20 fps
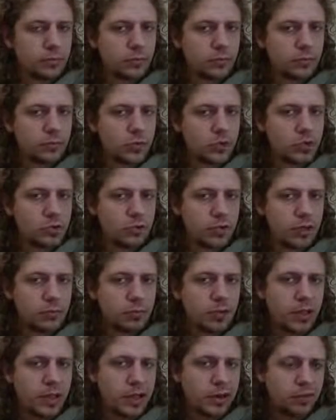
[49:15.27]
So when they
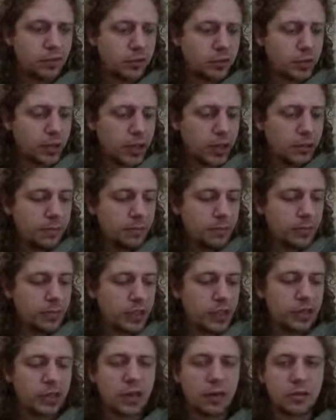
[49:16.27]
play f3,
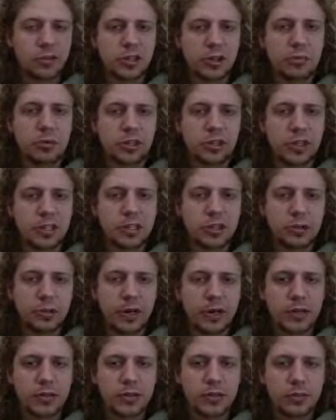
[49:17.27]
it covers up their light
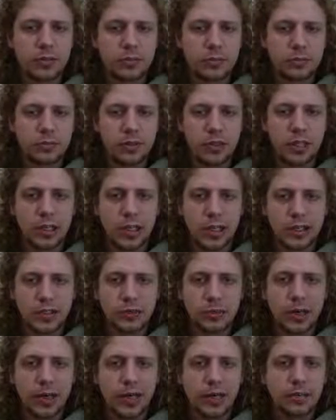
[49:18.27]
squares in a nice
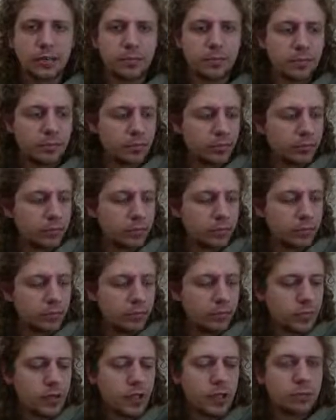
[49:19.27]
way,
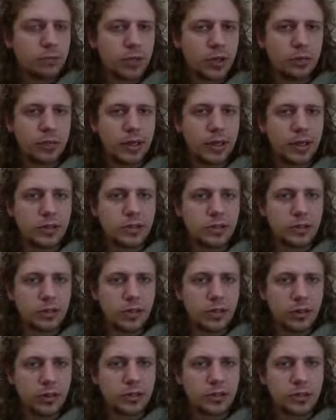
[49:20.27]
but it weakens their
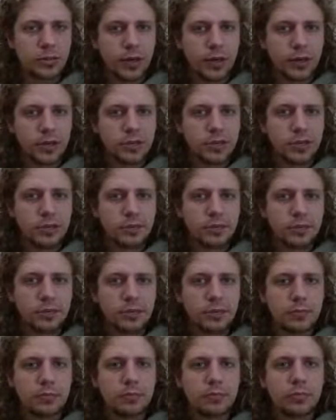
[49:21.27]
dark squares.
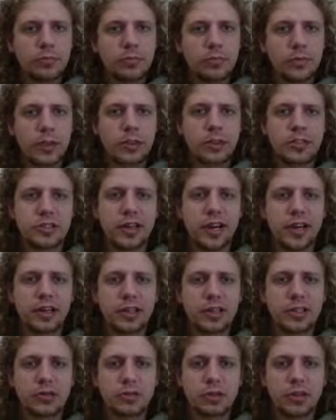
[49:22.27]
And this
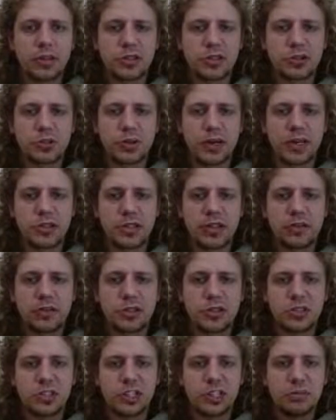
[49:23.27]
highlights one of the strengths of
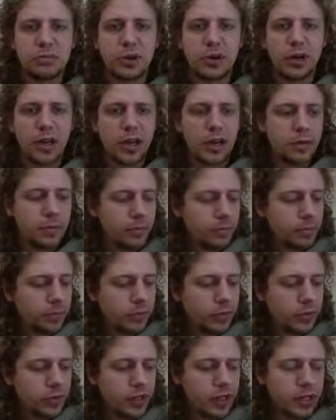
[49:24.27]
this d pawn,
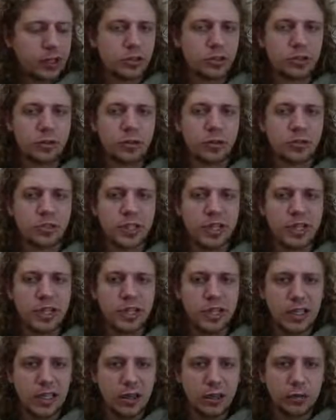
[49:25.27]
that it controls
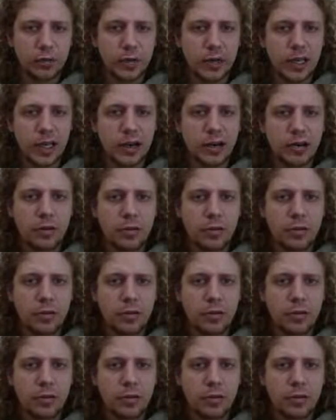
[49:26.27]
e3 now.